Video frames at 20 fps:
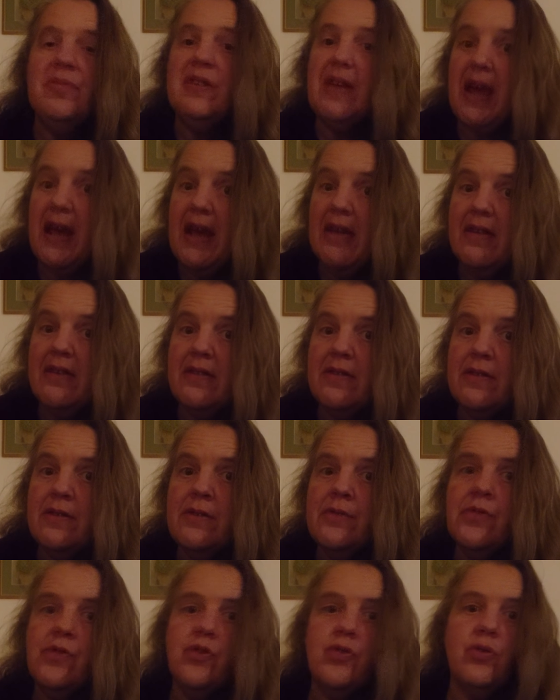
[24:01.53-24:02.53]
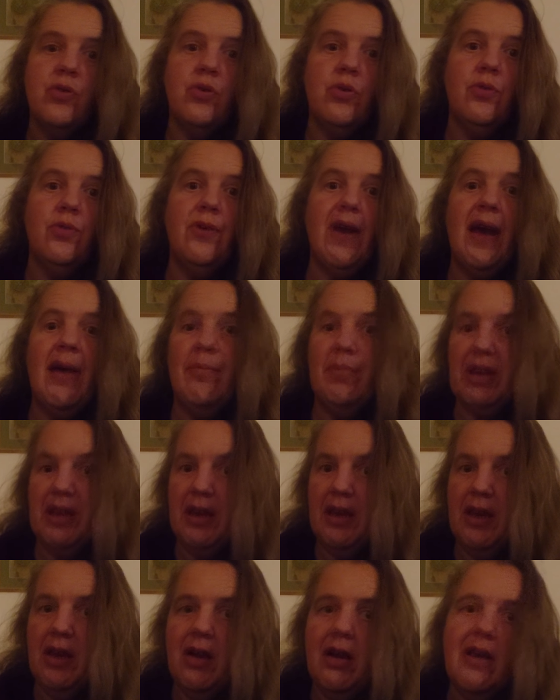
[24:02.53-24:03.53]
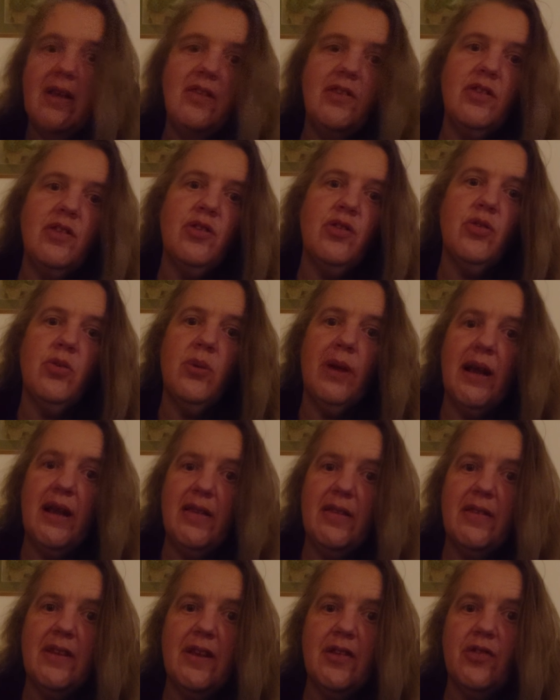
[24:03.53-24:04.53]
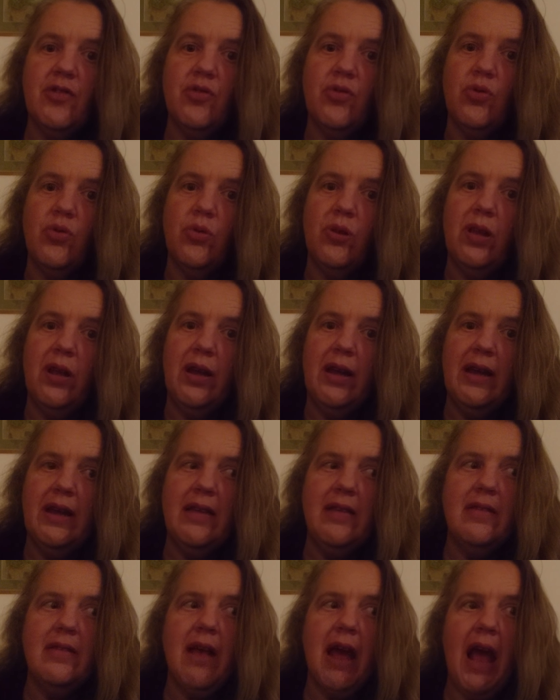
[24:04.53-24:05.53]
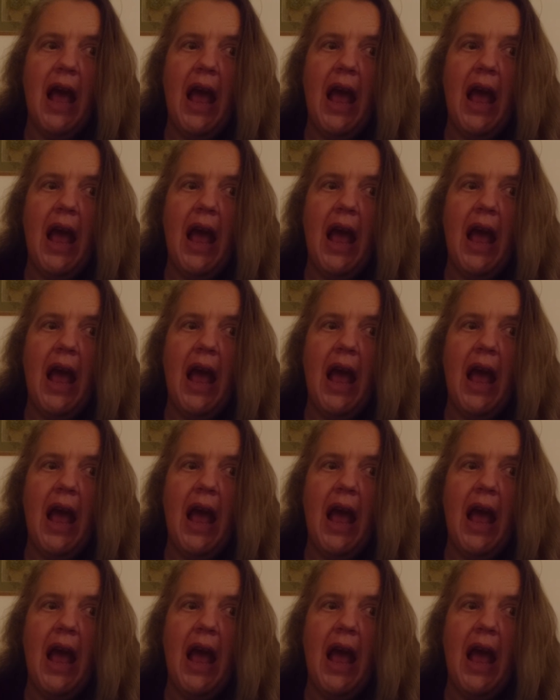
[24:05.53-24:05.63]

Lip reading: debts through family lines, through ancestral lines,